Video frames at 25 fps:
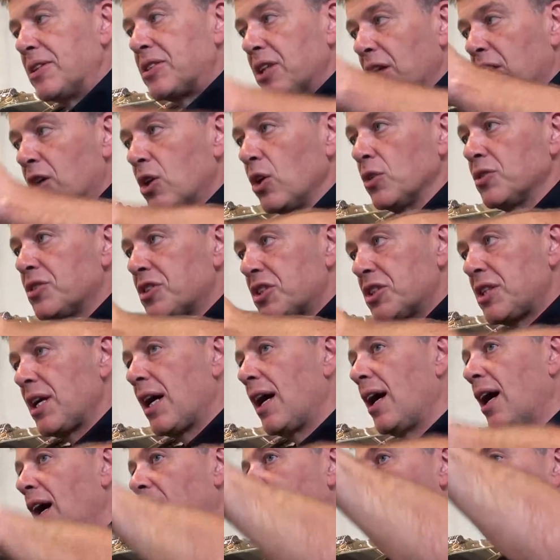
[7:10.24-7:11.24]
it's a good
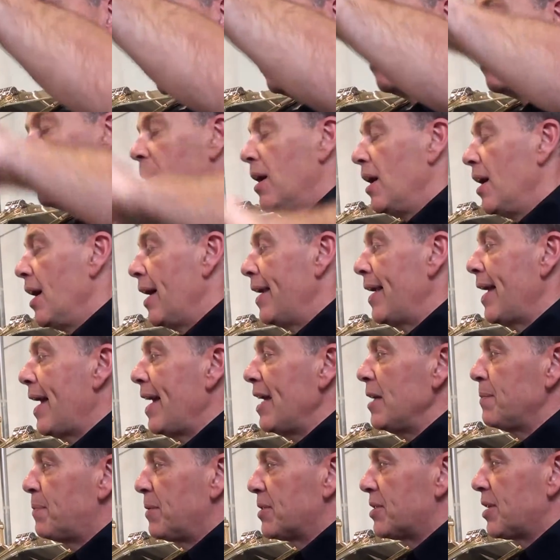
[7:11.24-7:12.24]
start from an
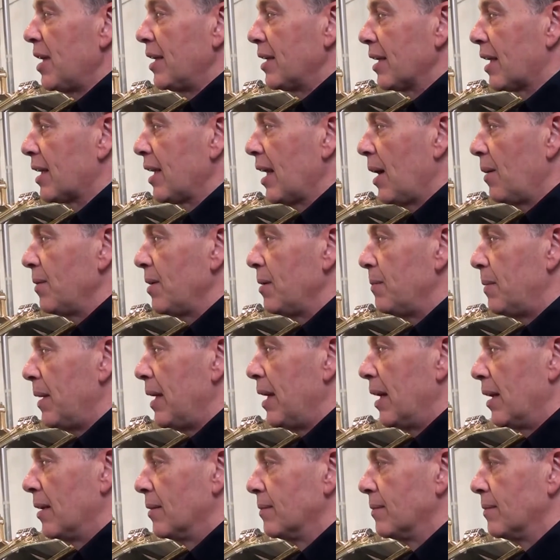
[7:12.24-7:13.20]
8% cloudy beer.